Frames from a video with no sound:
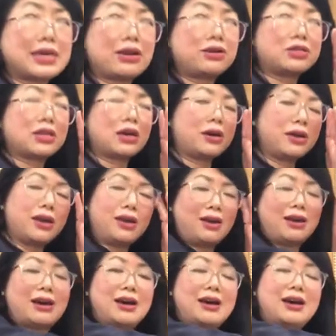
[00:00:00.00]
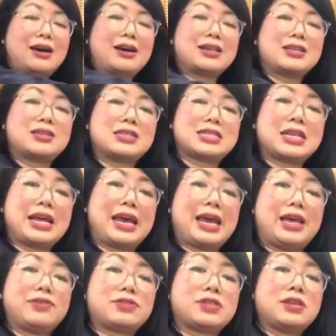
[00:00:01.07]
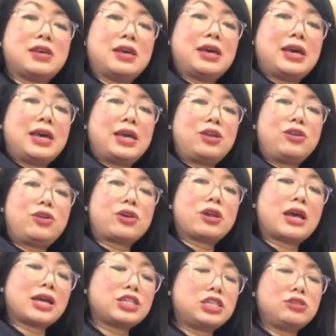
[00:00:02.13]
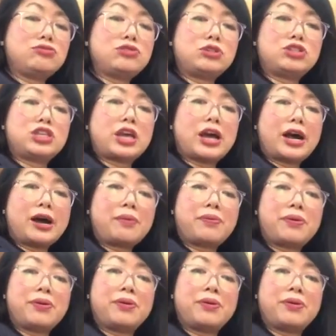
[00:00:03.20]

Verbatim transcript: how you say it, uh, sleeves, you can actually ruche it up.